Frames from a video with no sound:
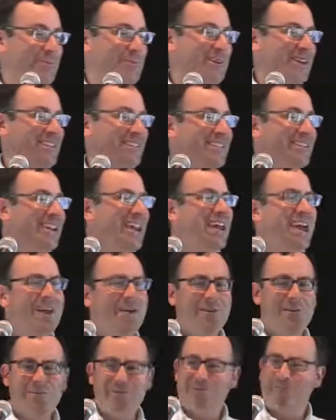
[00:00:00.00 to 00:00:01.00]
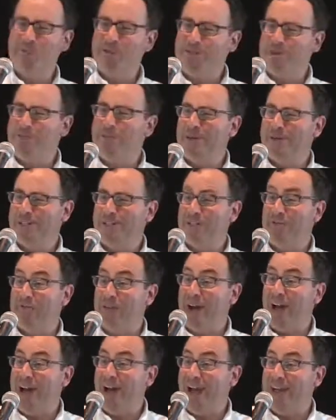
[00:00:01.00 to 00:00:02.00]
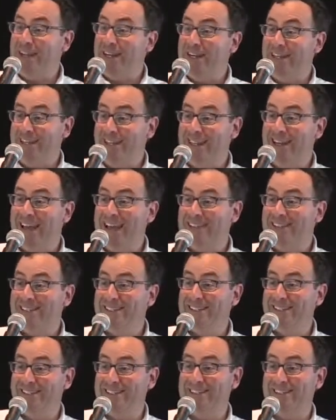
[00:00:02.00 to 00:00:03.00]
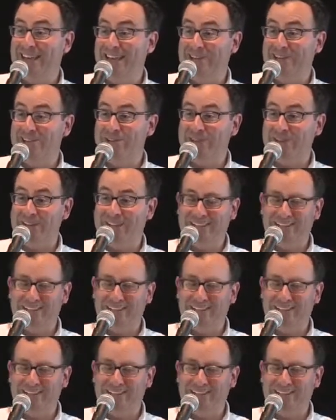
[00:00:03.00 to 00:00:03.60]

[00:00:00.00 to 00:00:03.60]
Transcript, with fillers: the present. We have a really big divide in the 19th century.